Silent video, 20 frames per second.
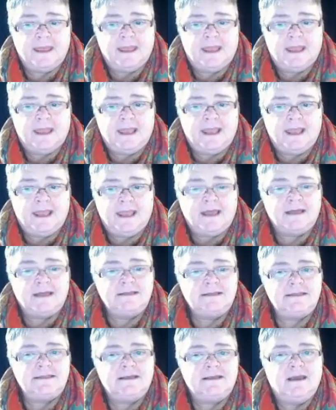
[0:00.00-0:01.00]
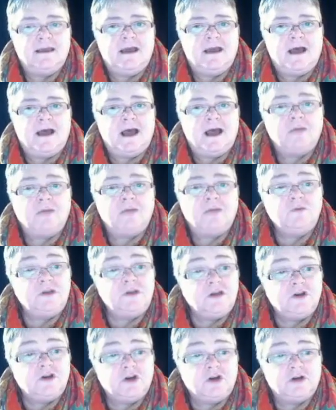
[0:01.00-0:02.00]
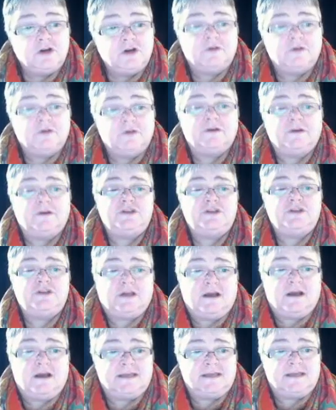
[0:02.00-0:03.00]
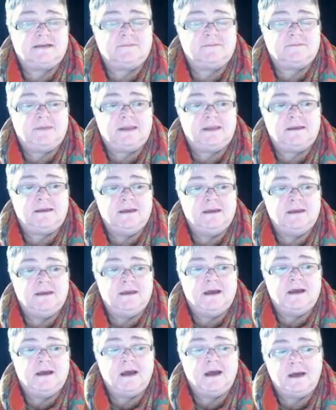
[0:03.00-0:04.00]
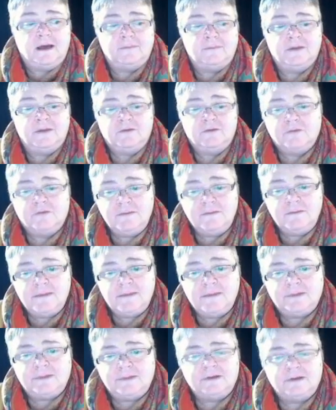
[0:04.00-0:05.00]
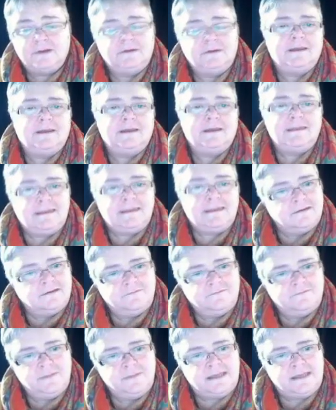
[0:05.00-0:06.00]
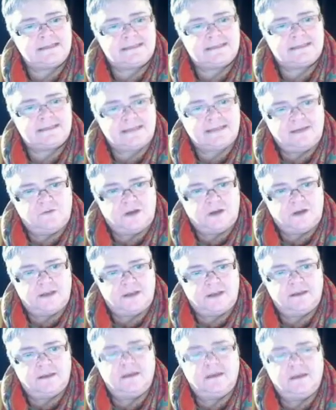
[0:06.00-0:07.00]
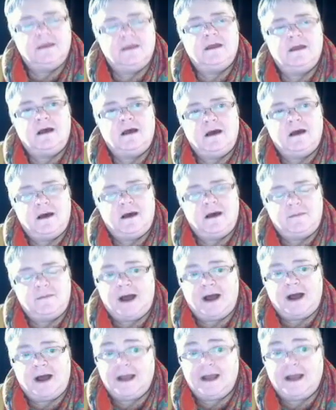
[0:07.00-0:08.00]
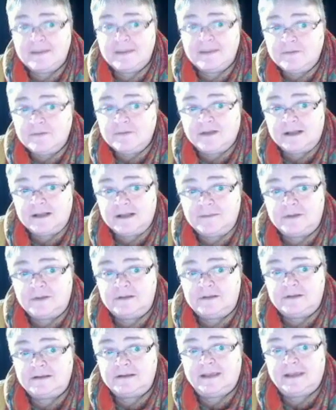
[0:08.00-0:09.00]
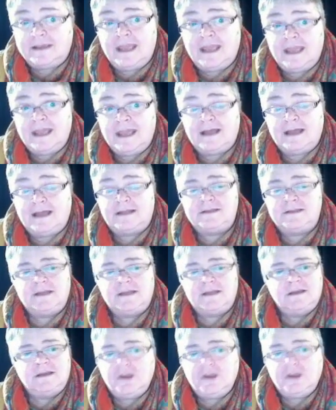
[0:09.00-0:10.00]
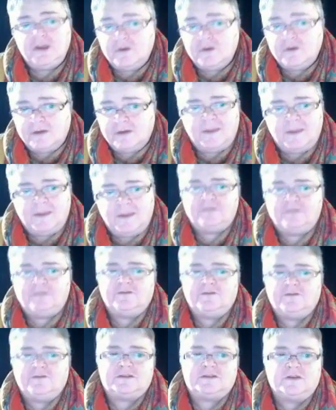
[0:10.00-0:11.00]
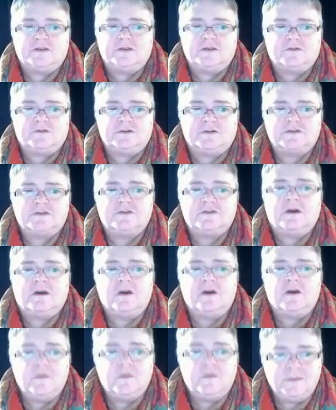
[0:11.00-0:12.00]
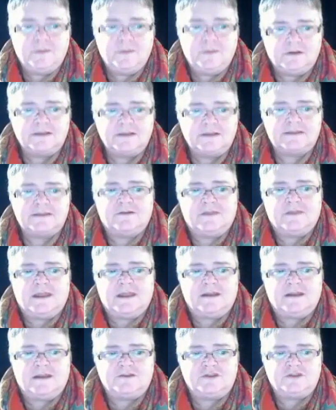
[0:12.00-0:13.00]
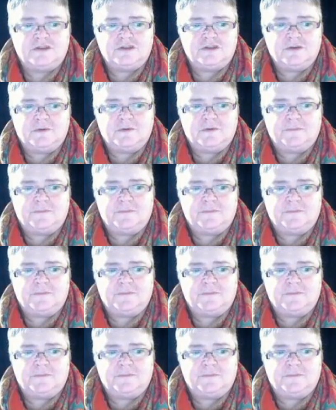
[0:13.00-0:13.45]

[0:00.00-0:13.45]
And I would encourage you to contact me. Remember, think of me as Safeway. I am available, and you have paid for this resource, so I hope you'll consider that as you do it.